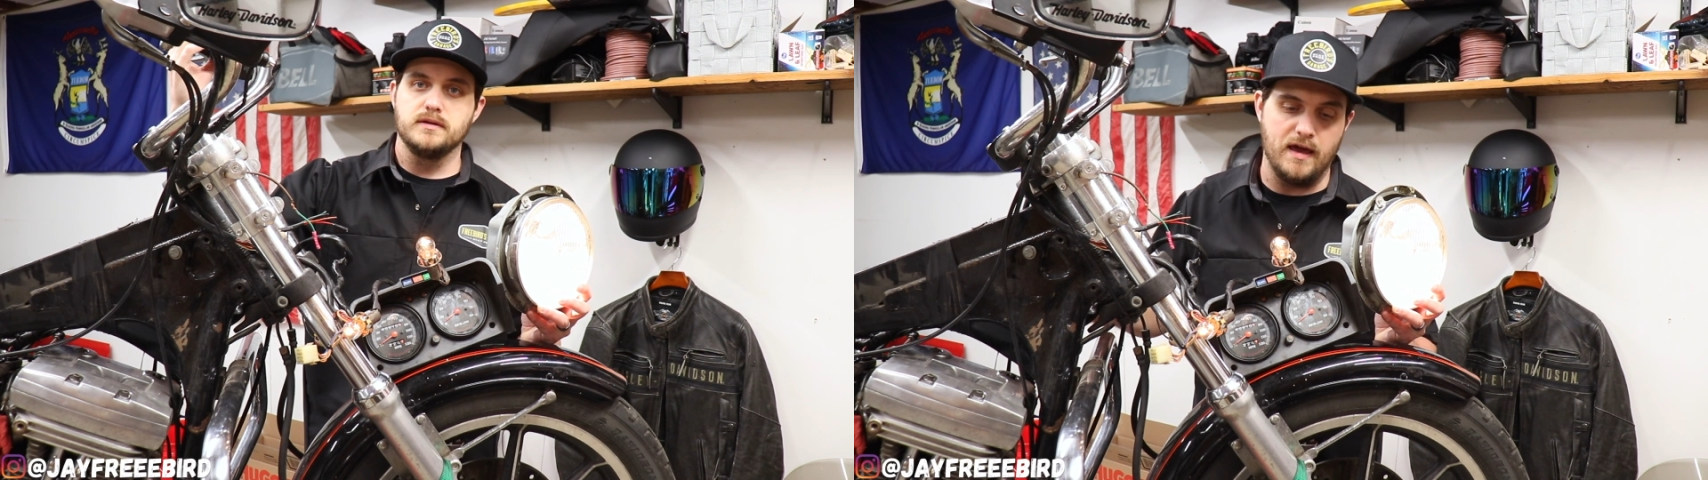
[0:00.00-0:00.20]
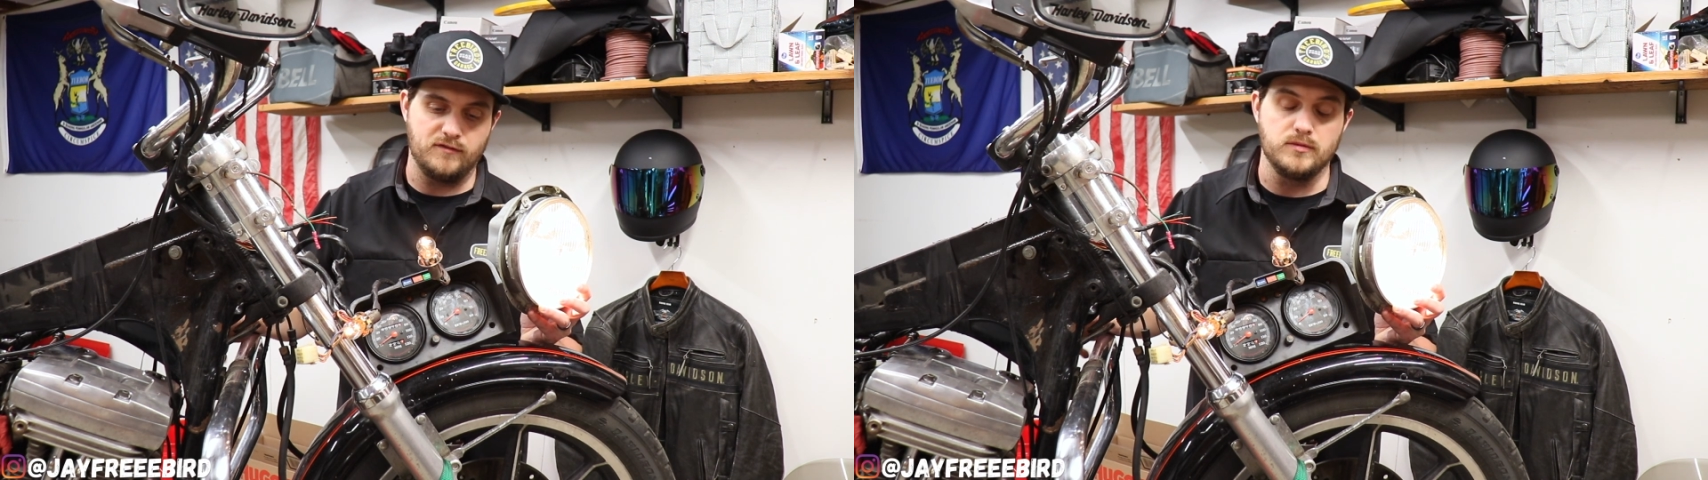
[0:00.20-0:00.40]

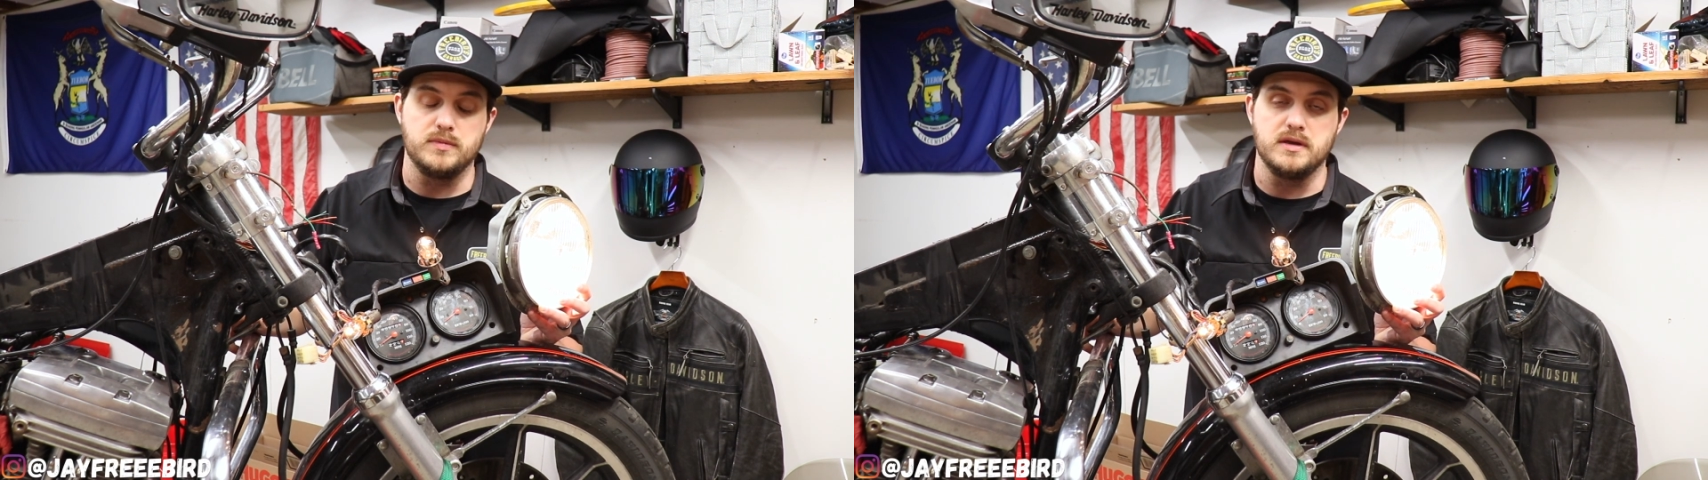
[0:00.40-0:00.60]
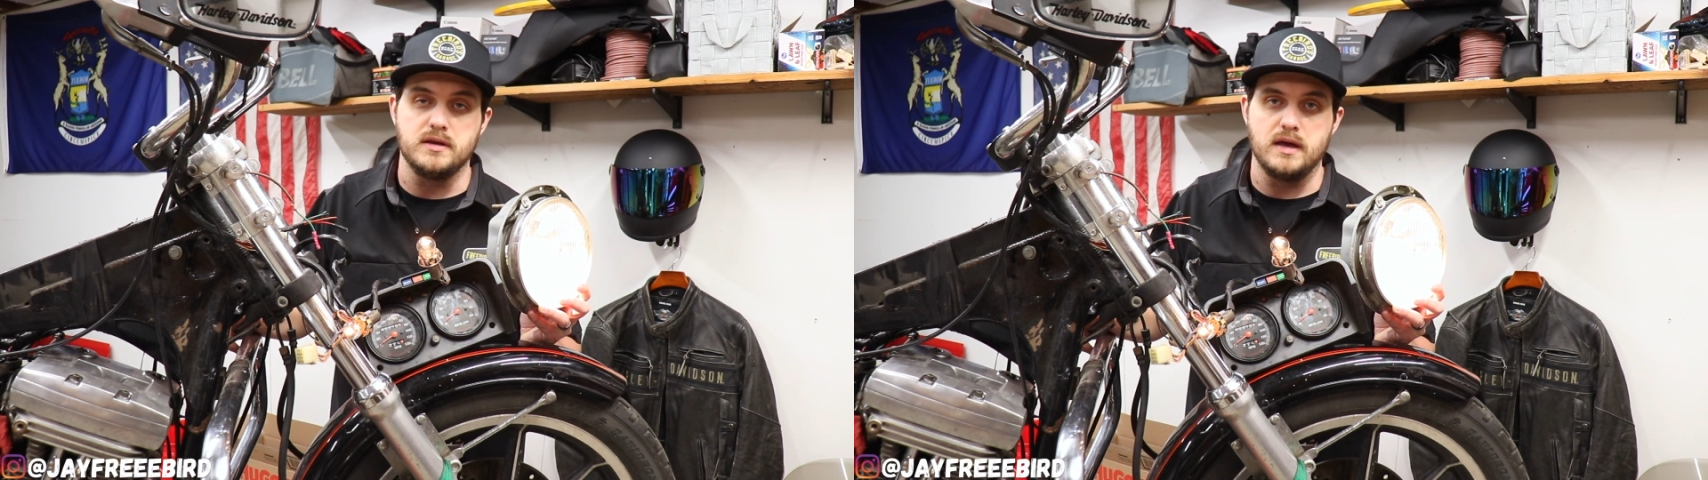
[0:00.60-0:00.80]
have to
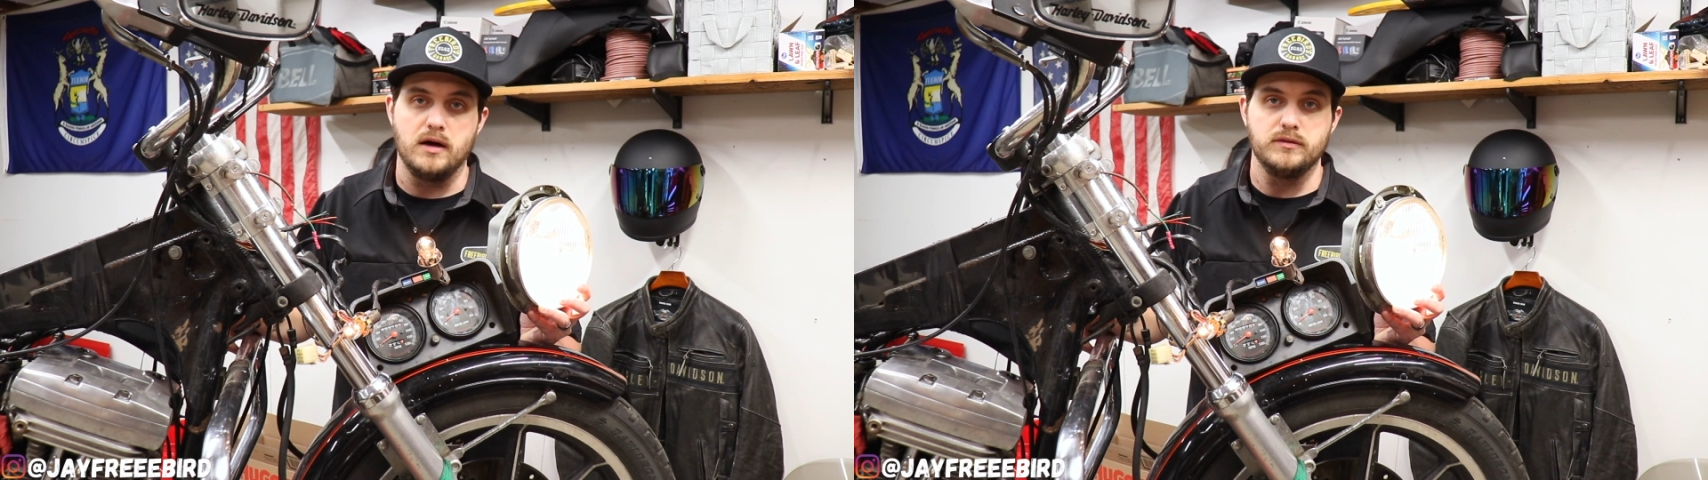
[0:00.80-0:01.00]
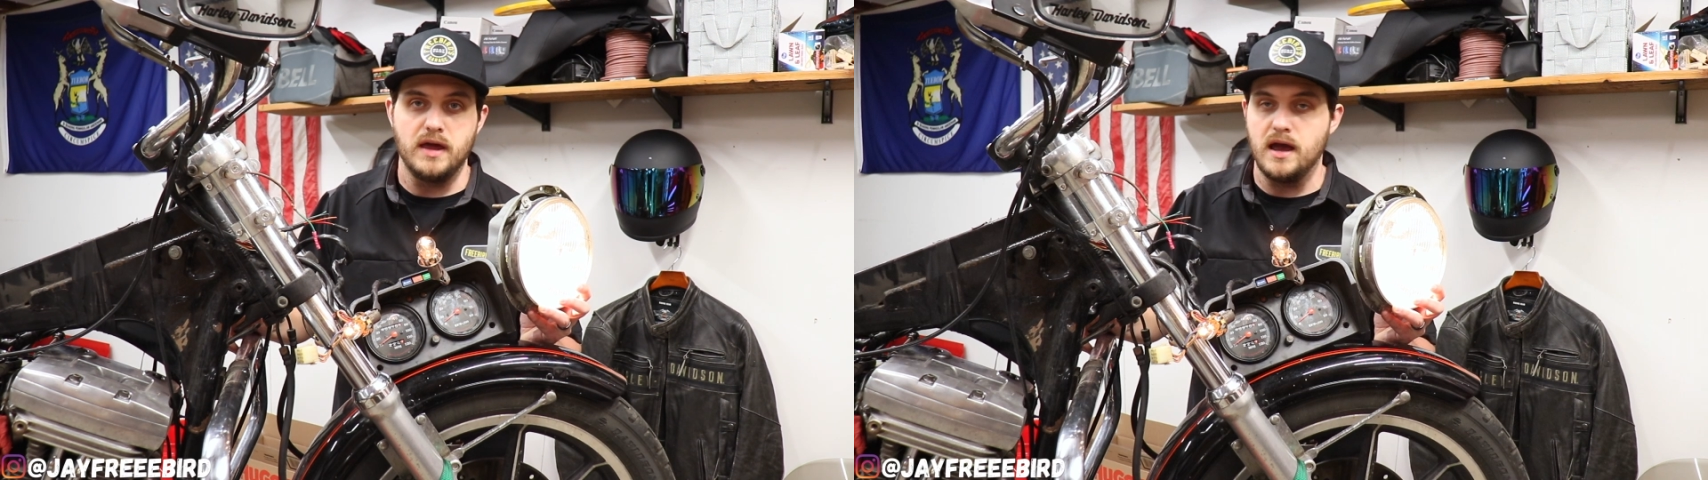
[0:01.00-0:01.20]
be
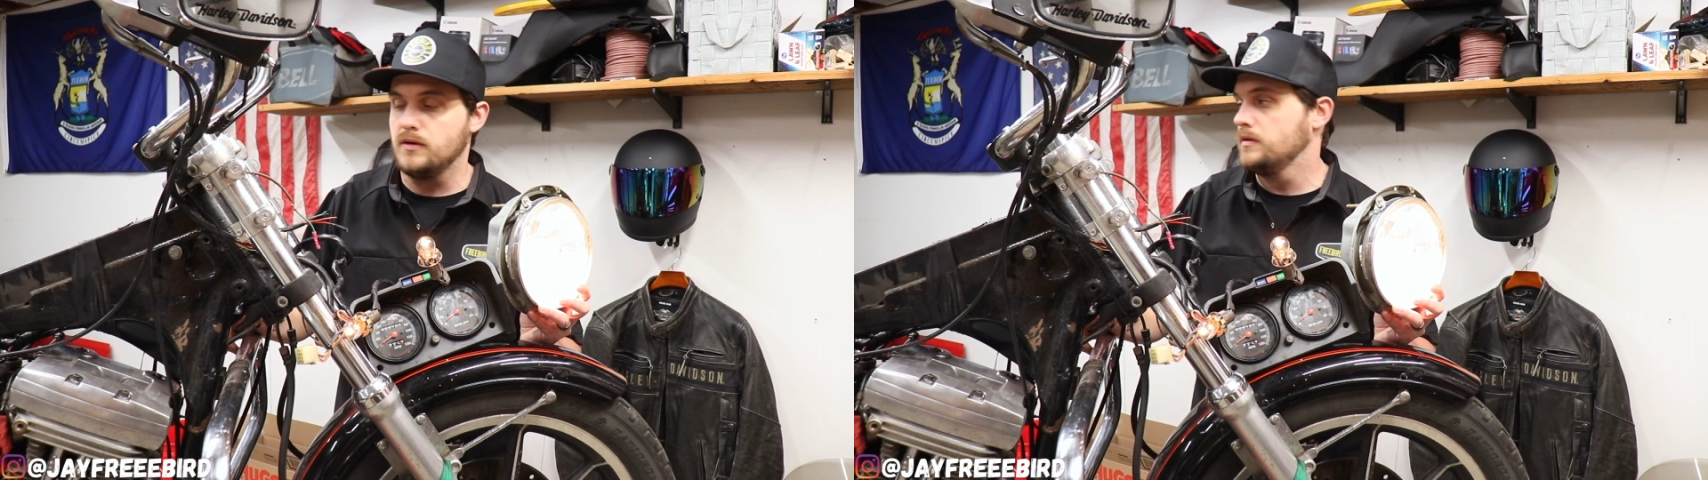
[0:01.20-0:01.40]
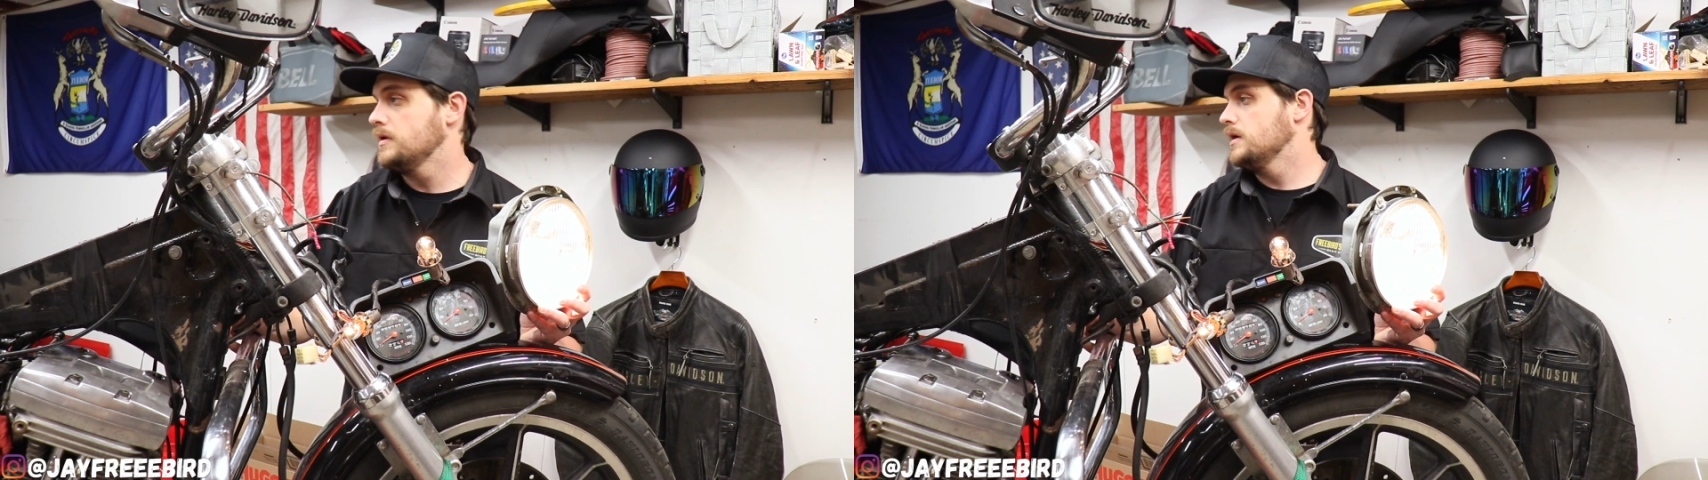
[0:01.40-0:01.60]
held
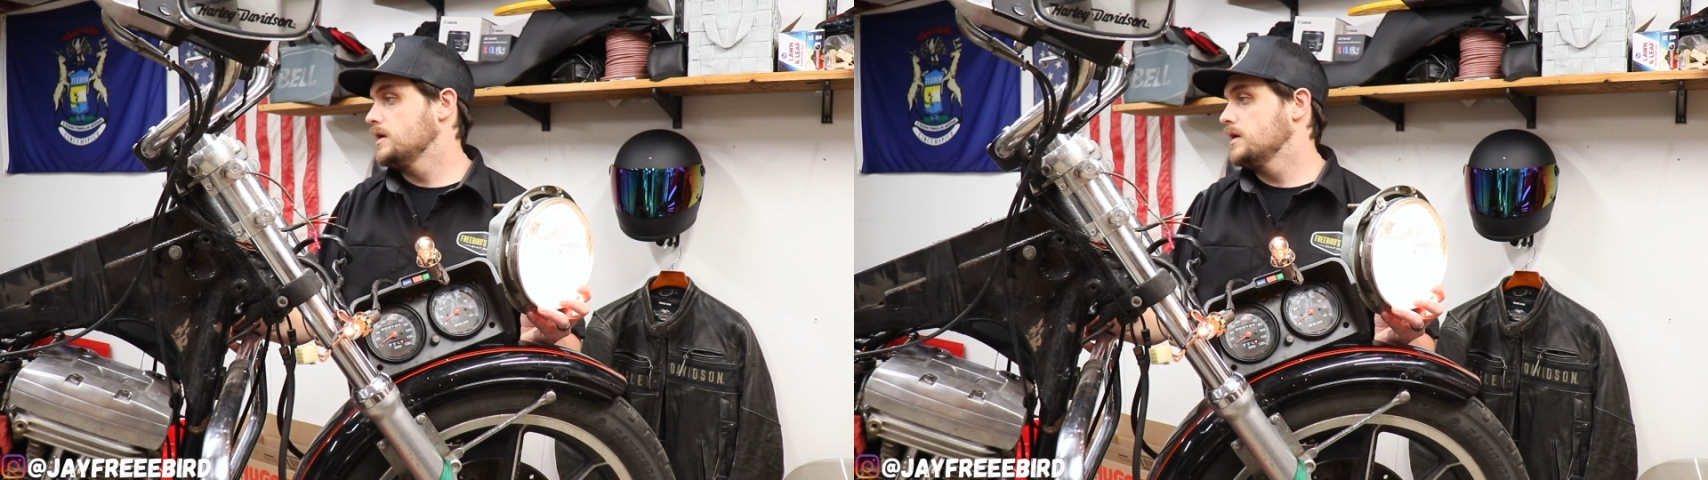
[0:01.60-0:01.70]
down.